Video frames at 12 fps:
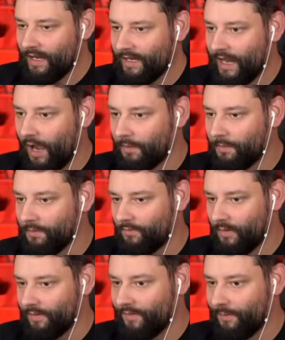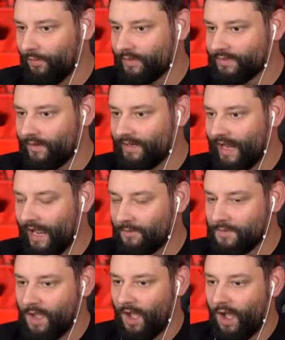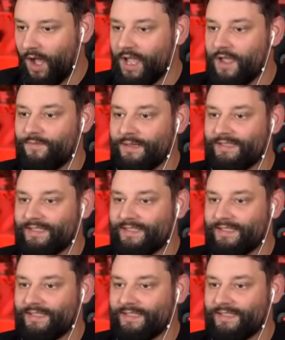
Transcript: Now, I'm going to be real with you boys right now. I have been